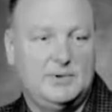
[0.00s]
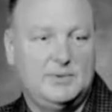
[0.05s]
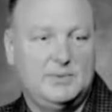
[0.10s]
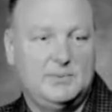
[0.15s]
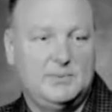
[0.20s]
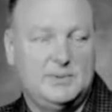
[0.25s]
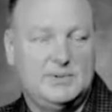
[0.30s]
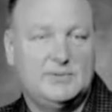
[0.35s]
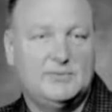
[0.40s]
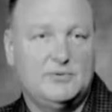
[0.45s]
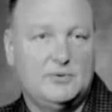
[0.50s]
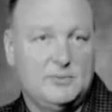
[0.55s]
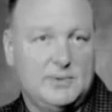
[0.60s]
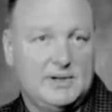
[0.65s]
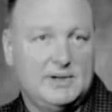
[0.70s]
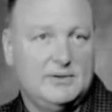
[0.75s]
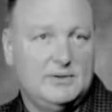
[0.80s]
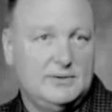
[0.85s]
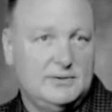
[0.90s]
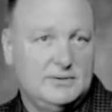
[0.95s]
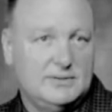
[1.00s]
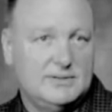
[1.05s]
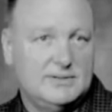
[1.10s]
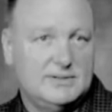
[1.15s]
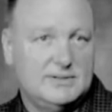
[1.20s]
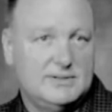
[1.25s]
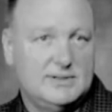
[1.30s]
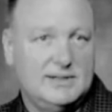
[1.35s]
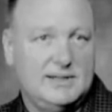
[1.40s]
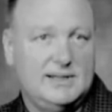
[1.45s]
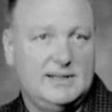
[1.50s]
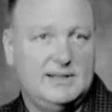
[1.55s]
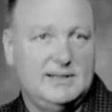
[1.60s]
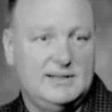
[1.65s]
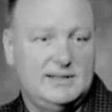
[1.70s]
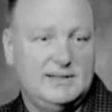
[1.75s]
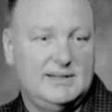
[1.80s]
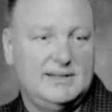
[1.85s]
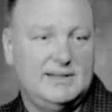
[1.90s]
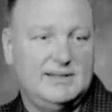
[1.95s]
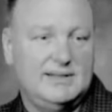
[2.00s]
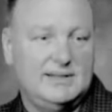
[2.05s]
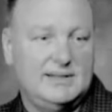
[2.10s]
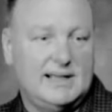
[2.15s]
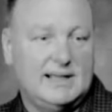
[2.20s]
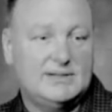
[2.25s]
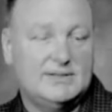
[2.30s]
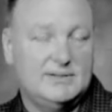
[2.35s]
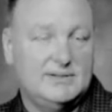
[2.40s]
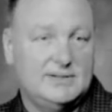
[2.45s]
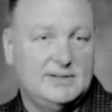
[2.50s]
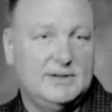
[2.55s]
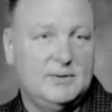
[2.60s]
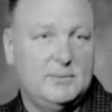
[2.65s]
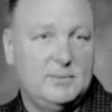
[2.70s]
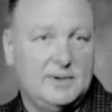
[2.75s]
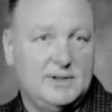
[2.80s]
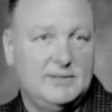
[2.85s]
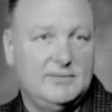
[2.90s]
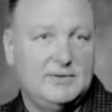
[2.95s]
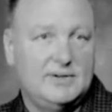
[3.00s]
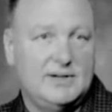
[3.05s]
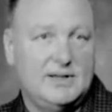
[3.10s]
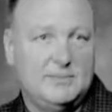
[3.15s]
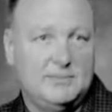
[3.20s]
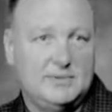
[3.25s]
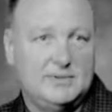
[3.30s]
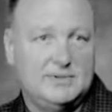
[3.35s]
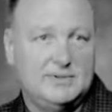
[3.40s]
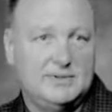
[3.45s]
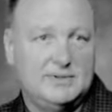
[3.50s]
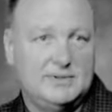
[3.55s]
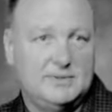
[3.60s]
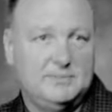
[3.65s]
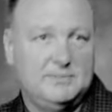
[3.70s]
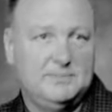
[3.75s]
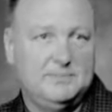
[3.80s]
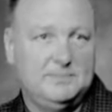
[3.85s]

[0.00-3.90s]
reach for my goals and actually see a way of accomplishing them.